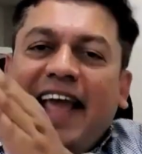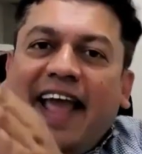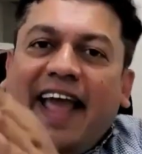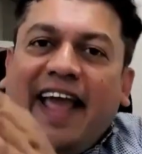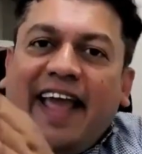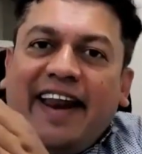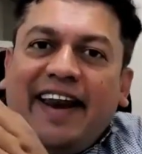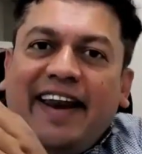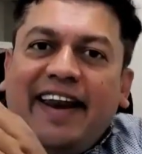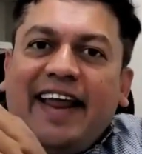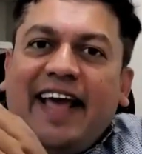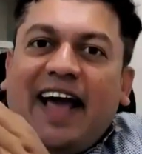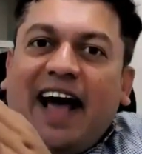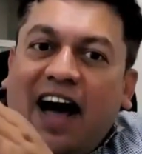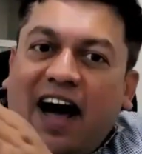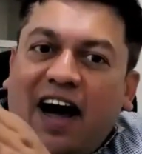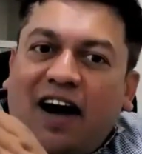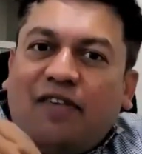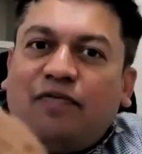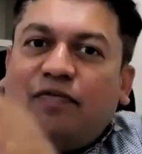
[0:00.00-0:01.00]
And
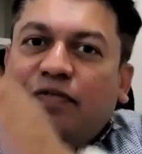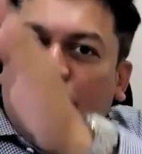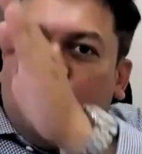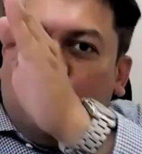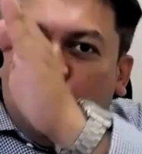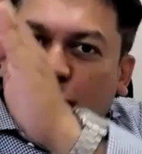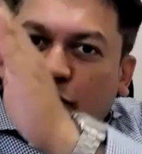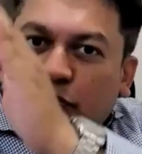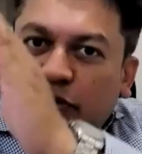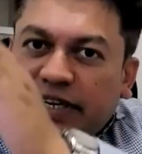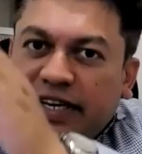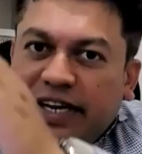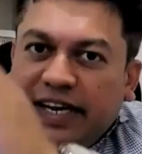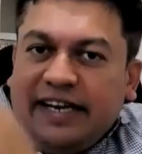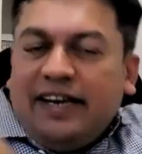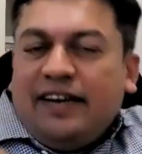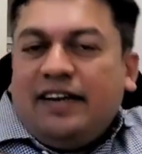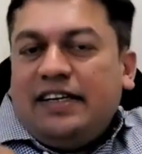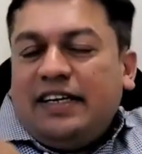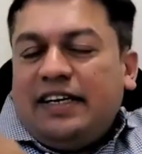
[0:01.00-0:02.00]
once you
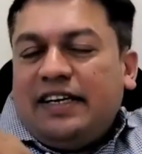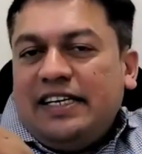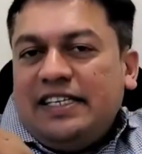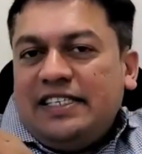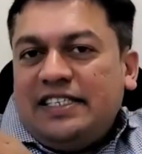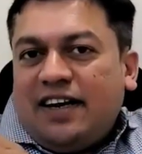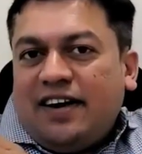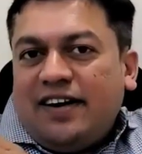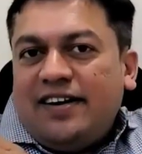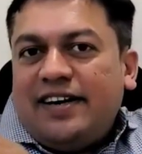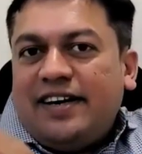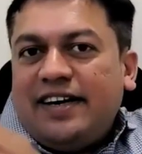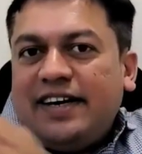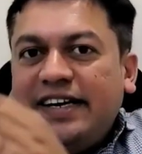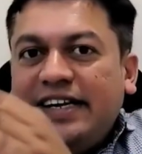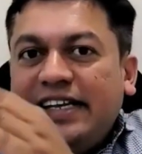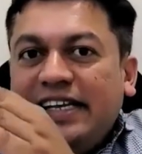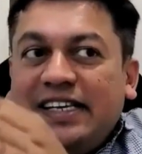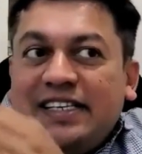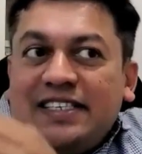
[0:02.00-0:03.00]
reach
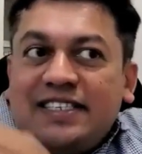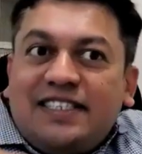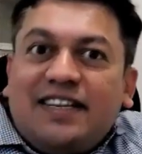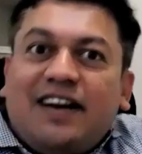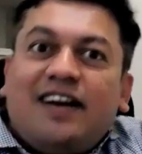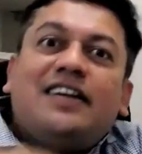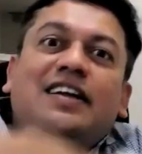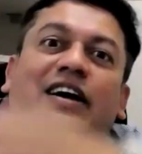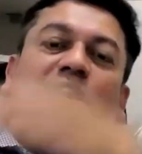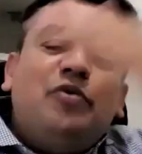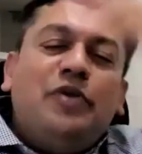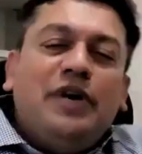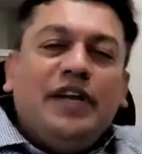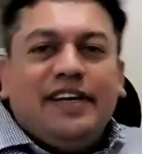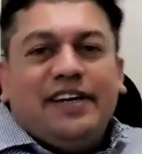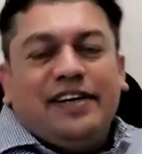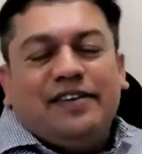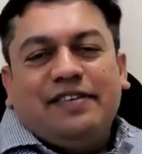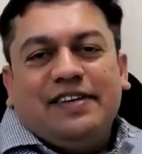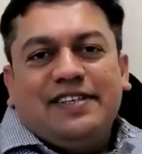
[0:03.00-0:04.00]
100, start
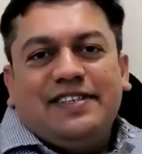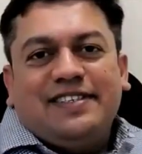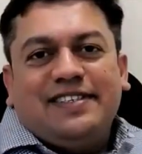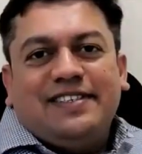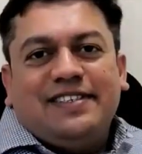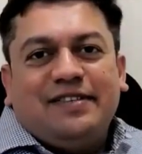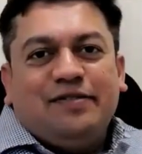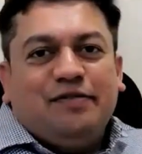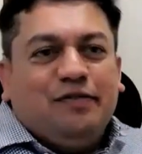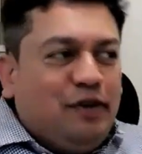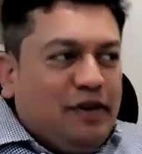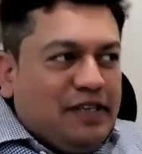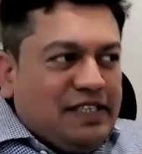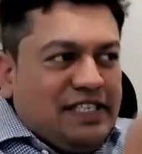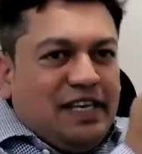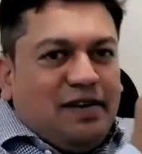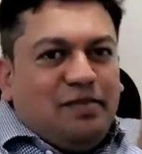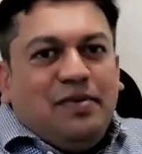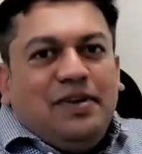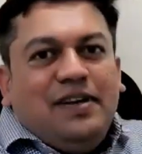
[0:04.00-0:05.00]
counting reverse. For
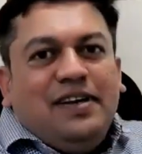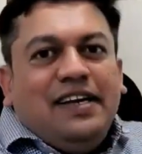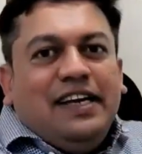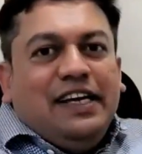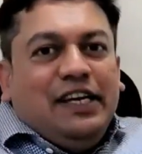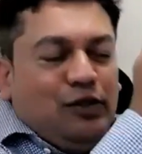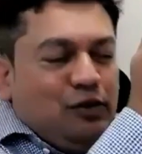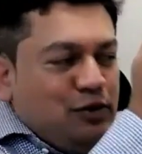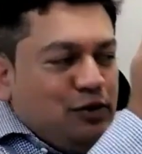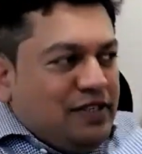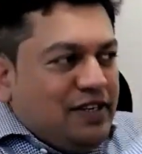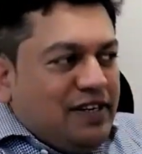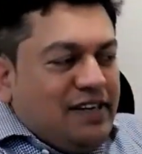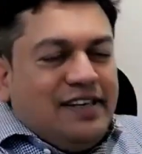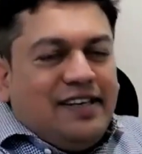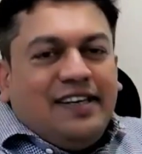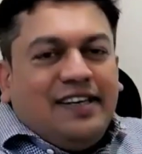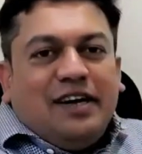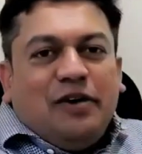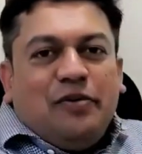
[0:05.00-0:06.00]
example, you
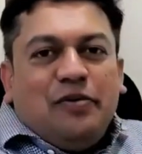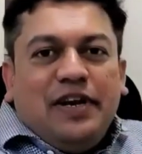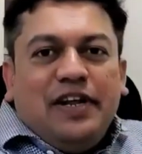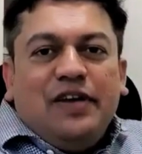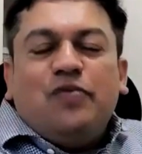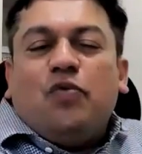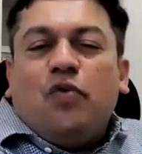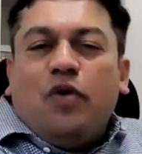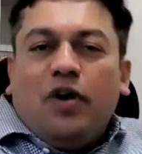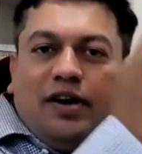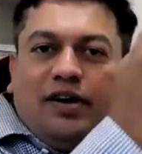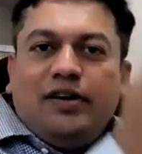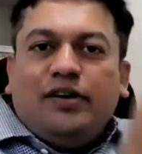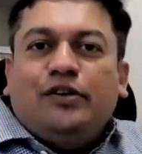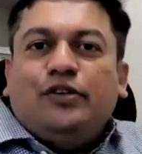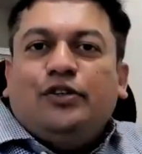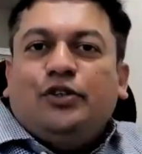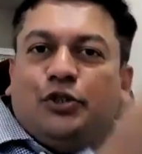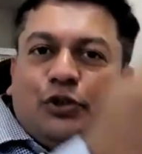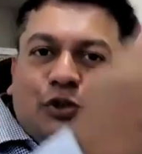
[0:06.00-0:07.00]
start counting
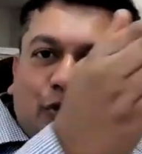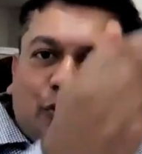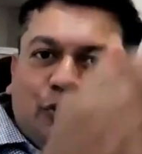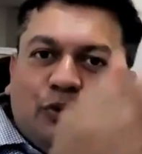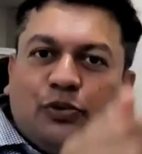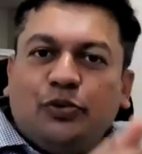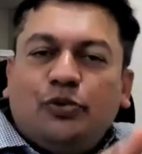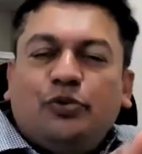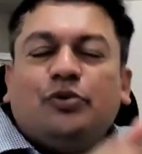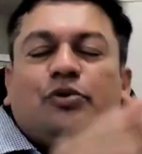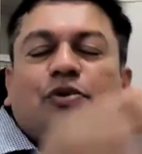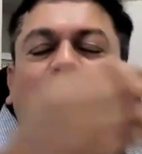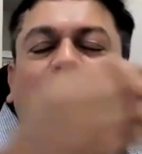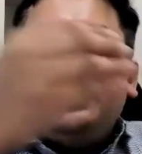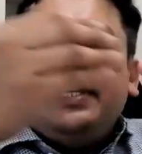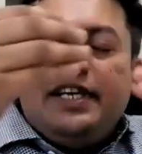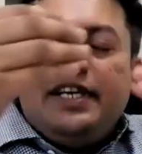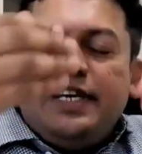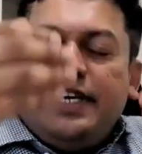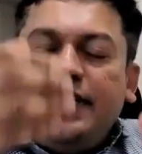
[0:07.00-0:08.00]
1, 2,
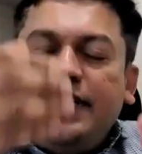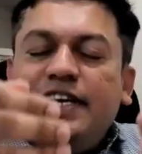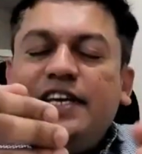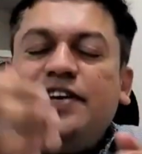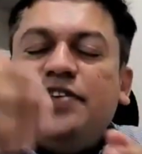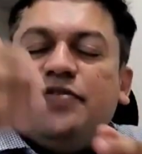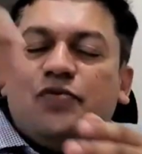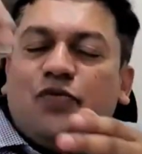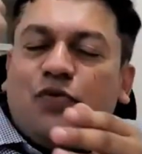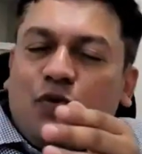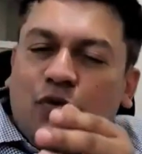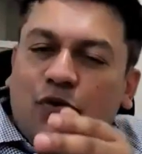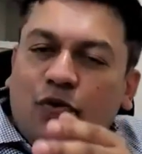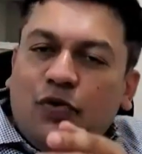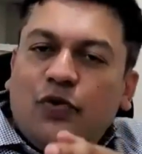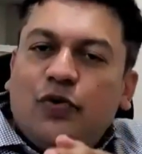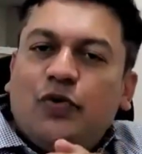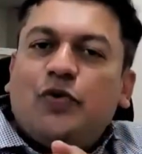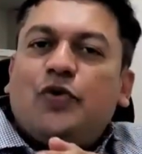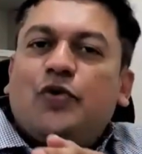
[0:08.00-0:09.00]
3,
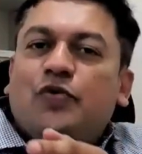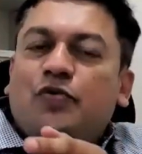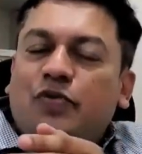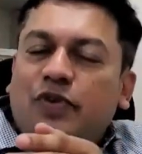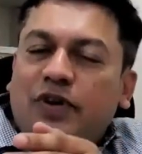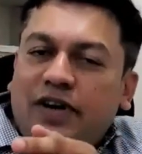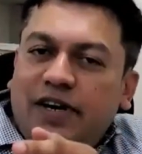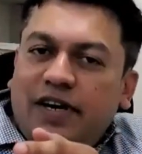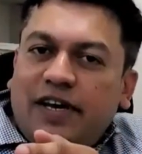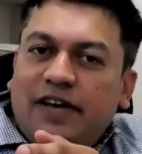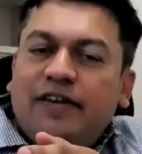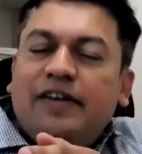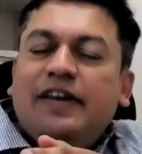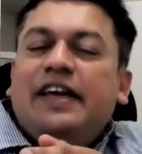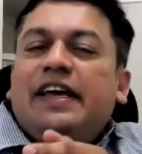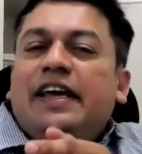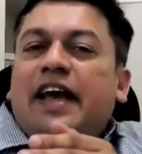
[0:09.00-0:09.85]
4, 5,